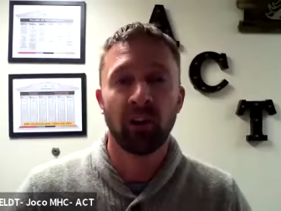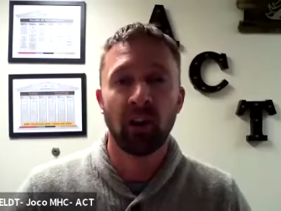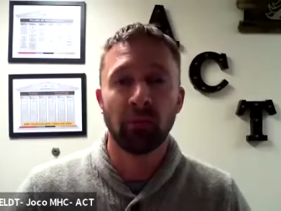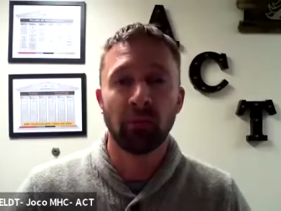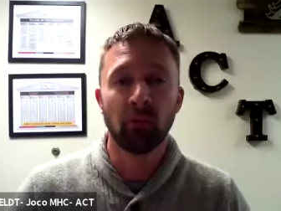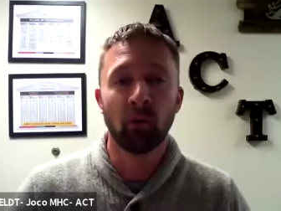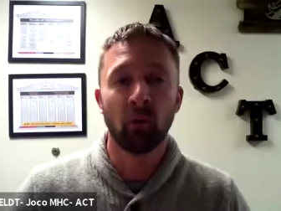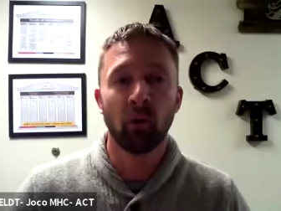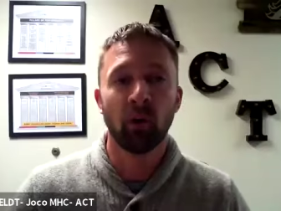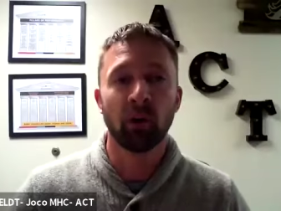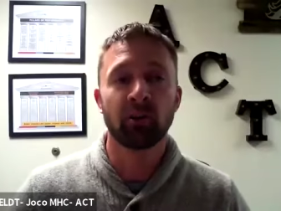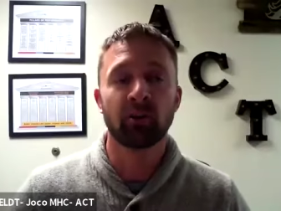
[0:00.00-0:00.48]

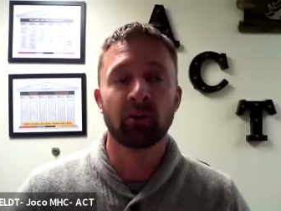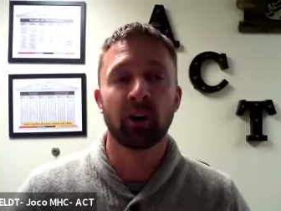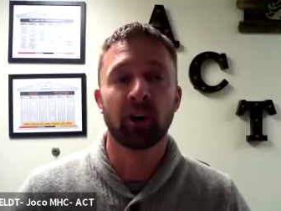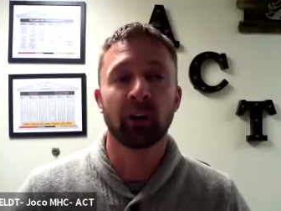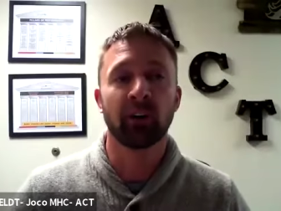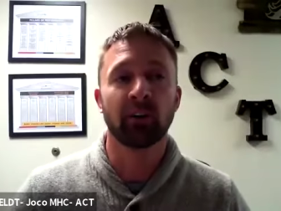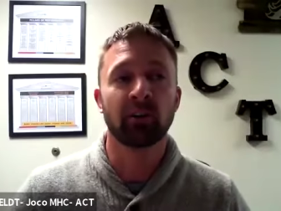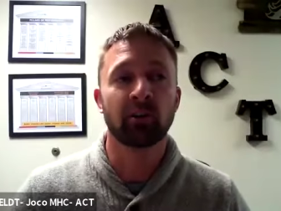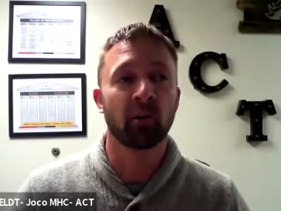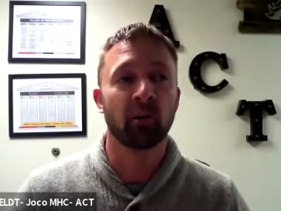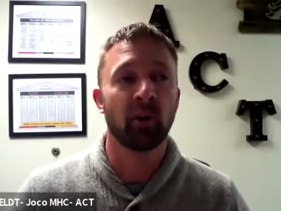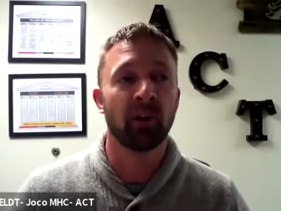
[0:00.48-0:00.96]
number one drug
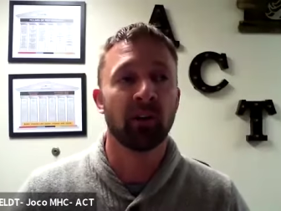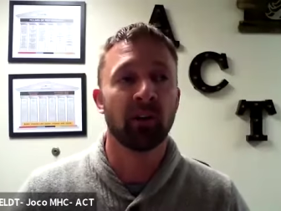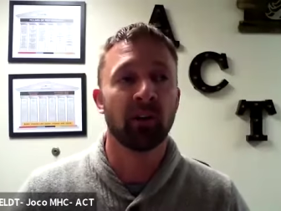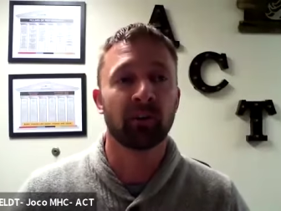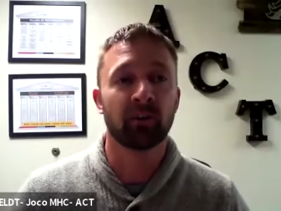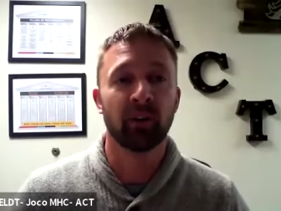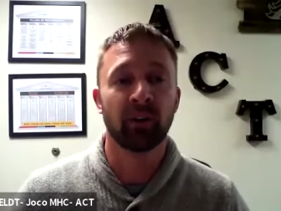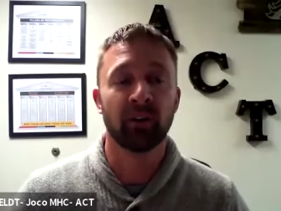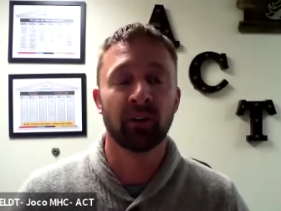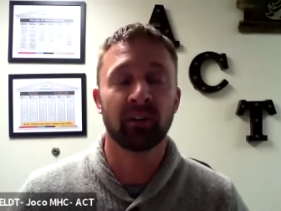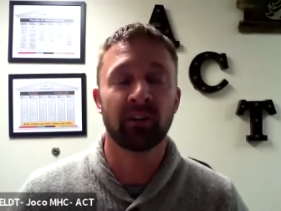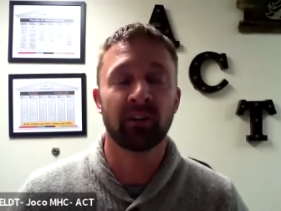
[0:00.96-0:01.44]
of choice
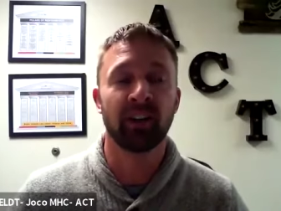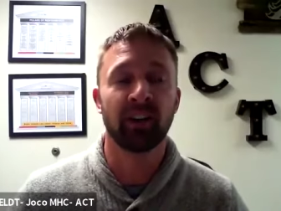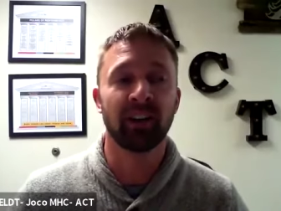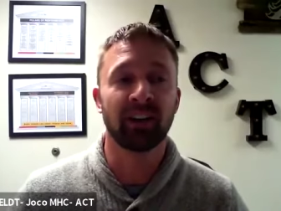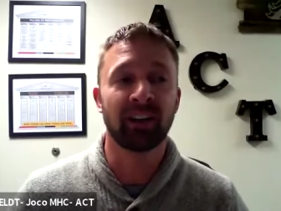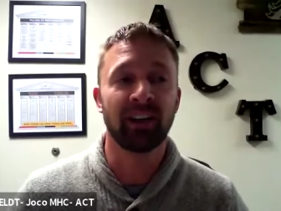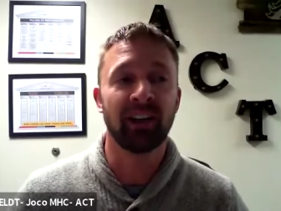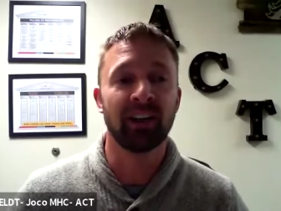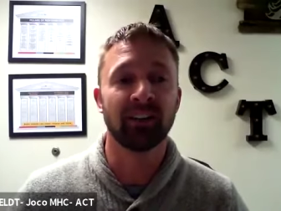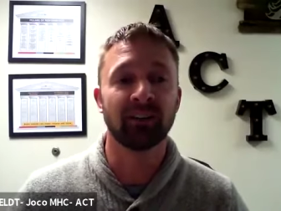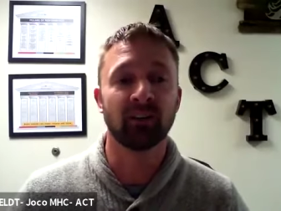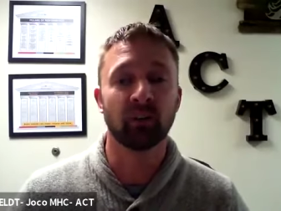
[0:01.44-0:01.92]
throughout the state of
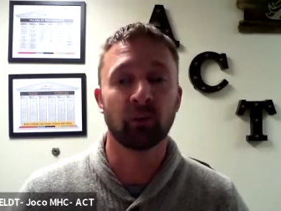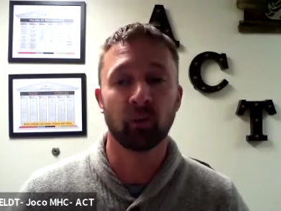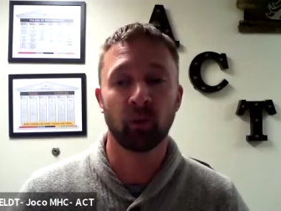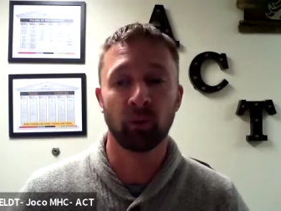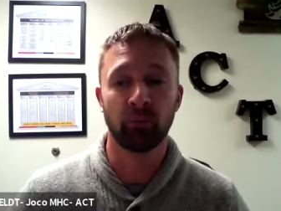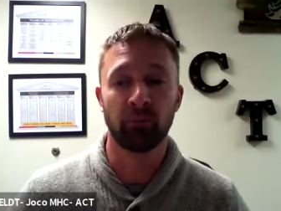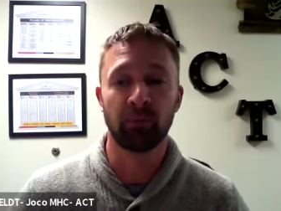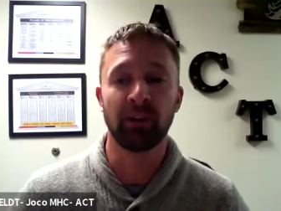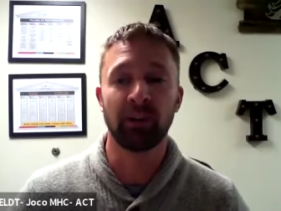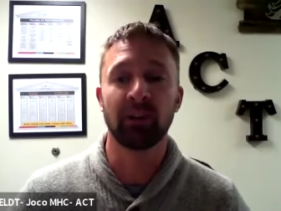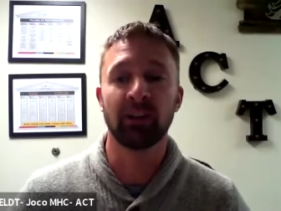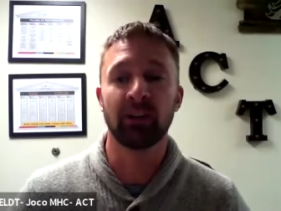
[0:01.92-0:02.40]
Kansas
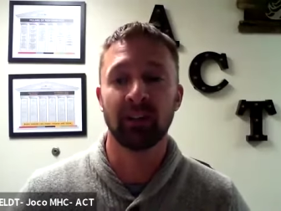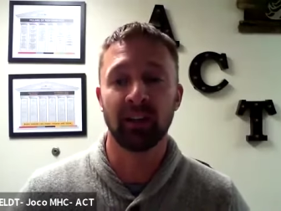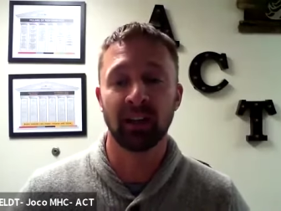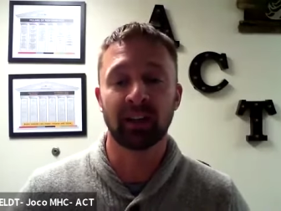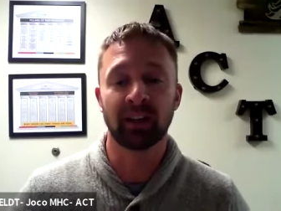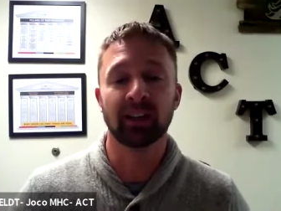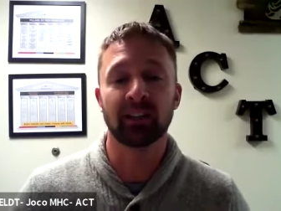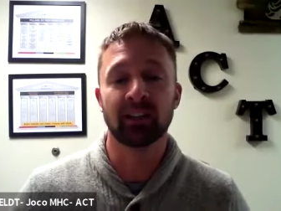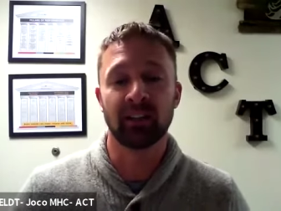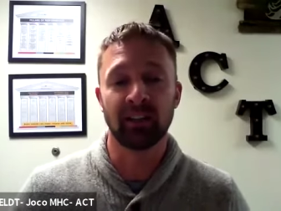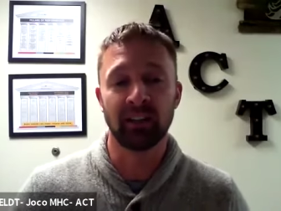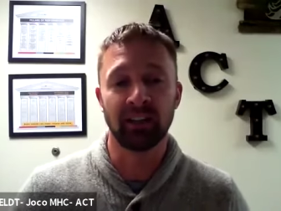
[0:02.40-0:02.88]
would be
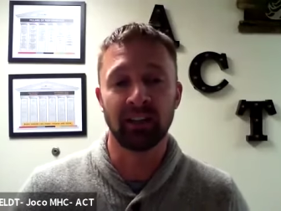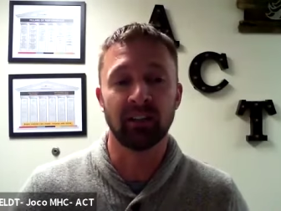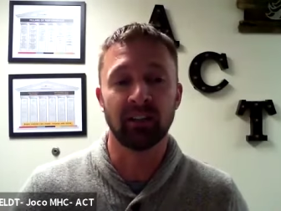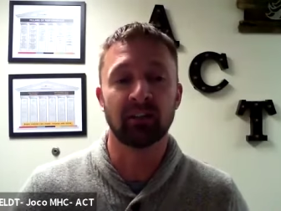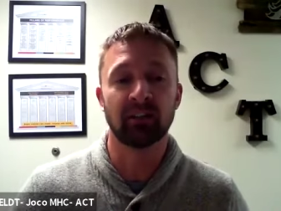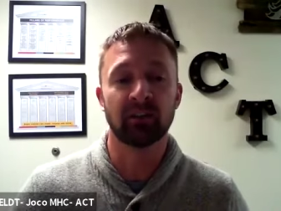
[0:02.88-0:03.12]
nicotine.